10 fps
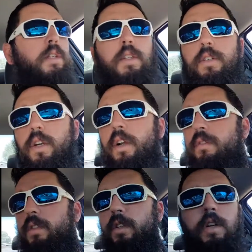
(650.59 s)
do you
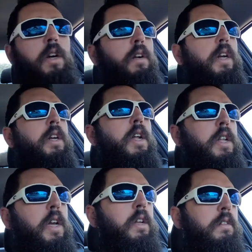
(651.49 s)
drive? He's like, oh, I got a
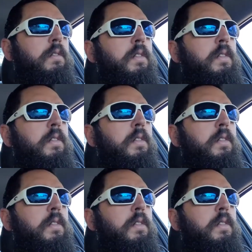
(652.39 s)
98.